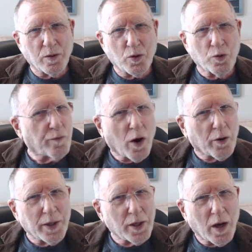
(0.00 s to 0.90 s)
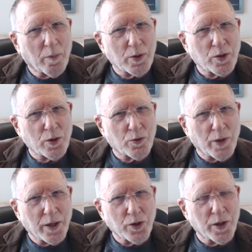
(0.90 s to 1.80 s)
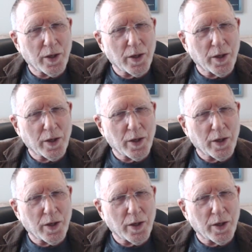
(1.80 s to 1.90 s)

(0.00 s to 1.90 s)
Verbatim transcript: too far in the opposite direction.